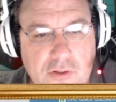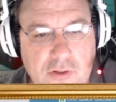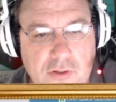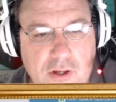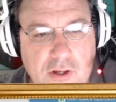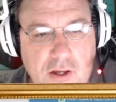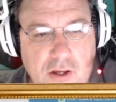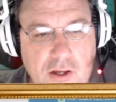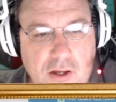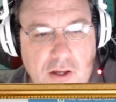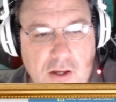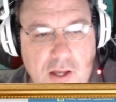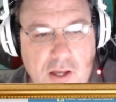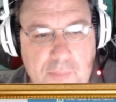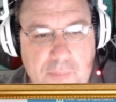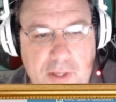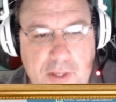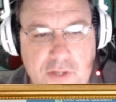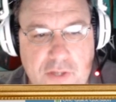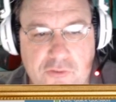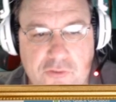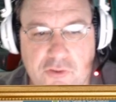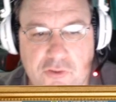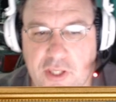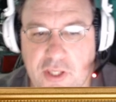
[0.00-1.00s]
Uh,
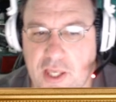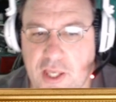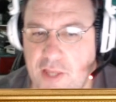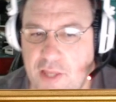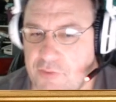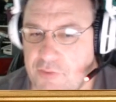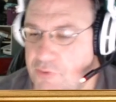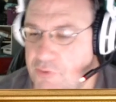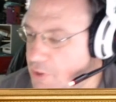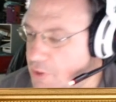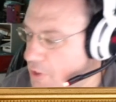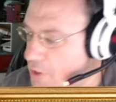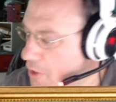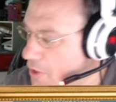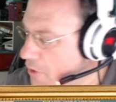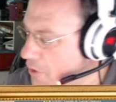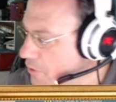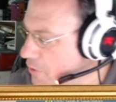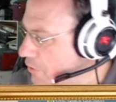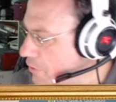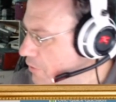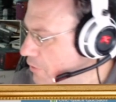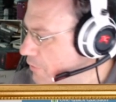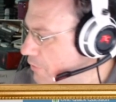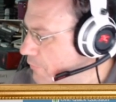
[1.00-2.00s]
imagine Kathleen
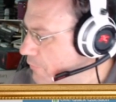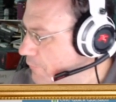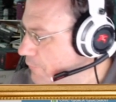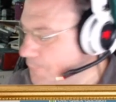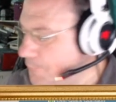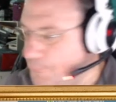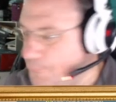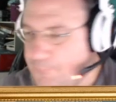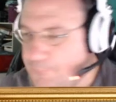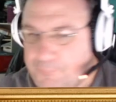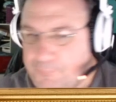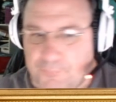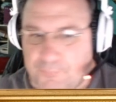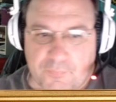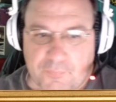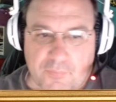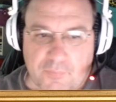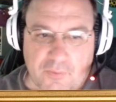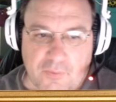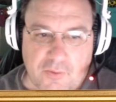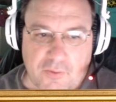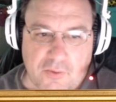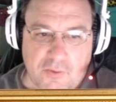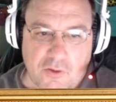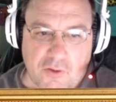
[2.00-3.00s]
Kennedy,
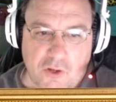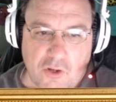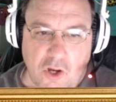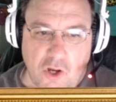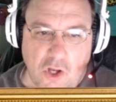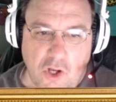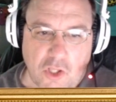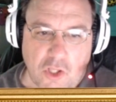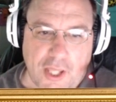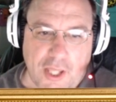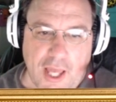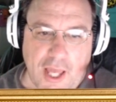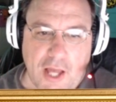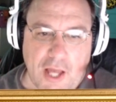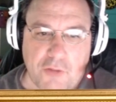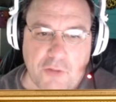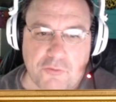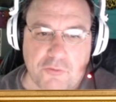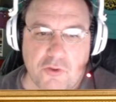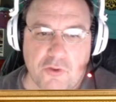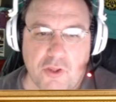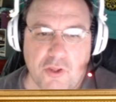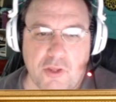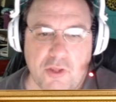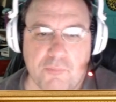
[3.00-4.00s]
calling out
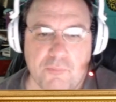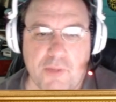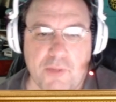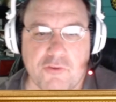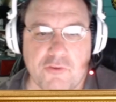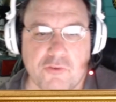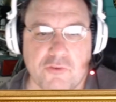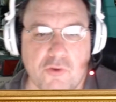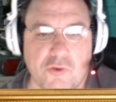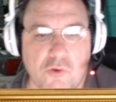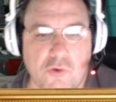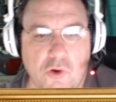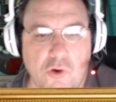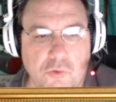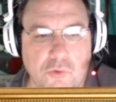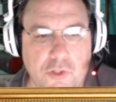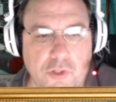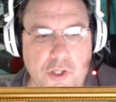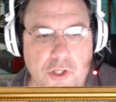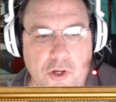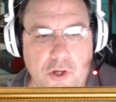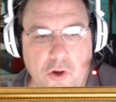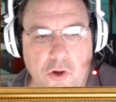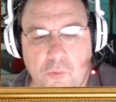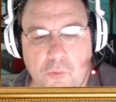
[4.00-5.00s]
to him as their
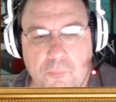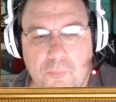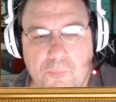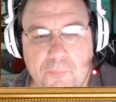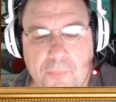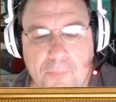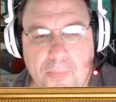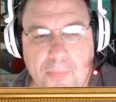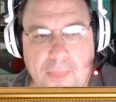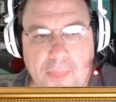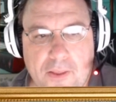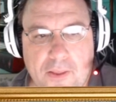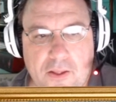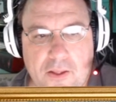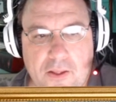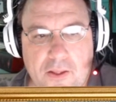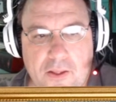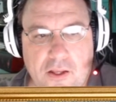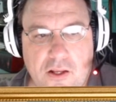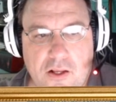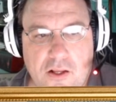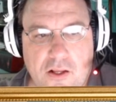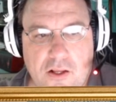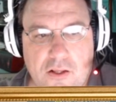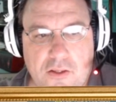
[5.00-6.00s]
only hope.
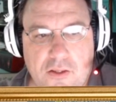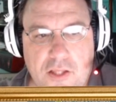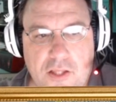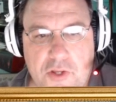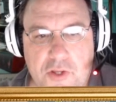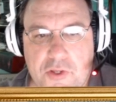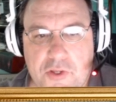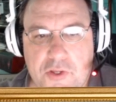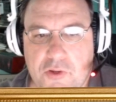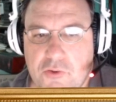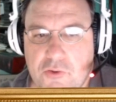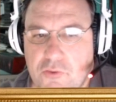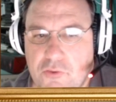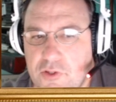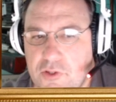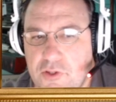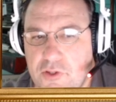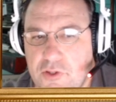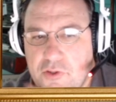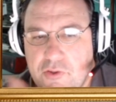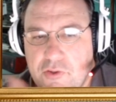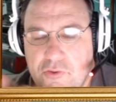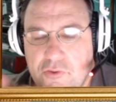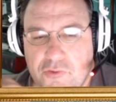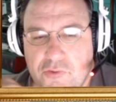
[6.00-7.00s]
Now, here
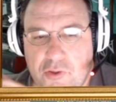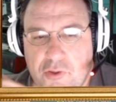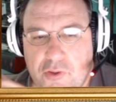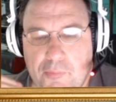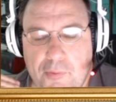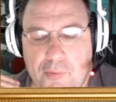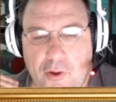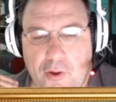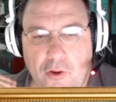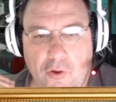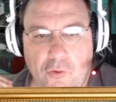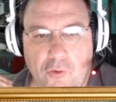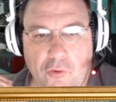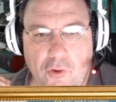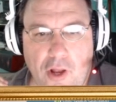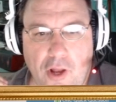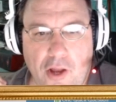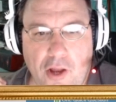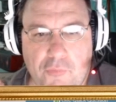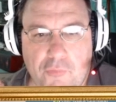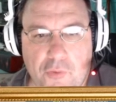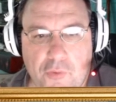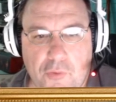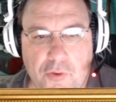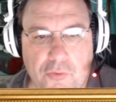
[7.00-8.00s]
is a
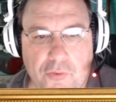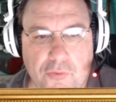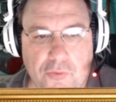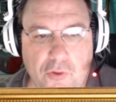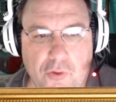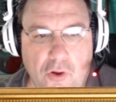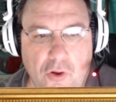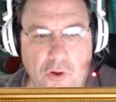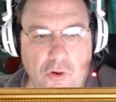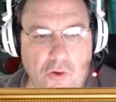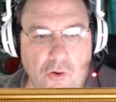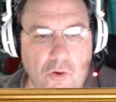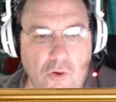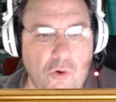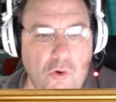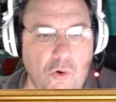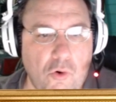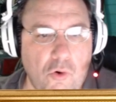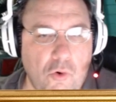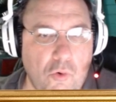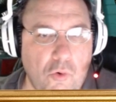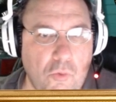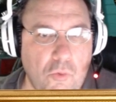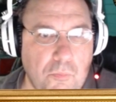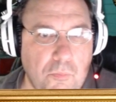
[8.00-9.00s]
paragraph with a
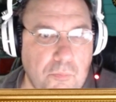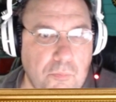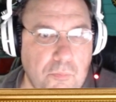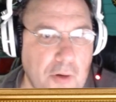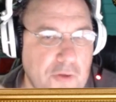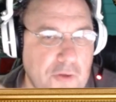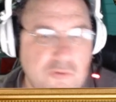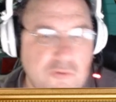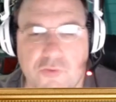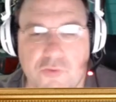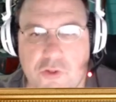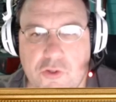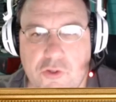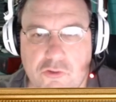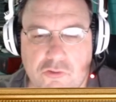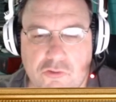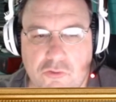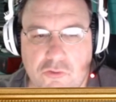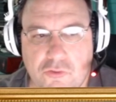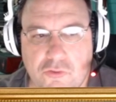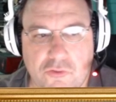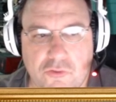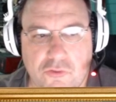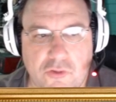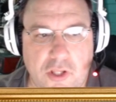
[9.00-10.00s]
whole bunch of
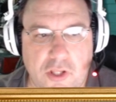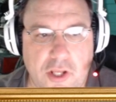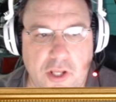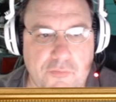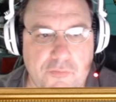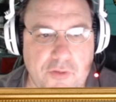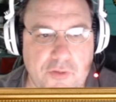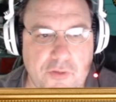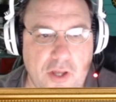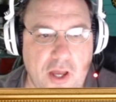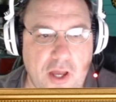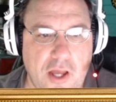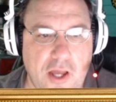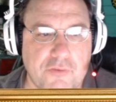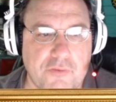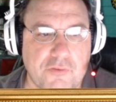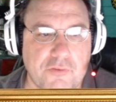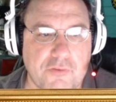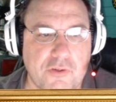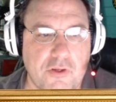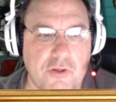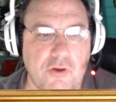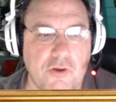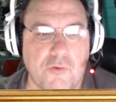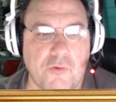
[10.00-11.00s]
issues that I've got
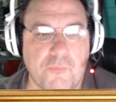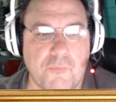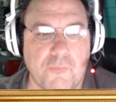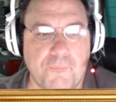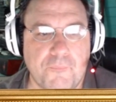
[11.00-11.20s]
here.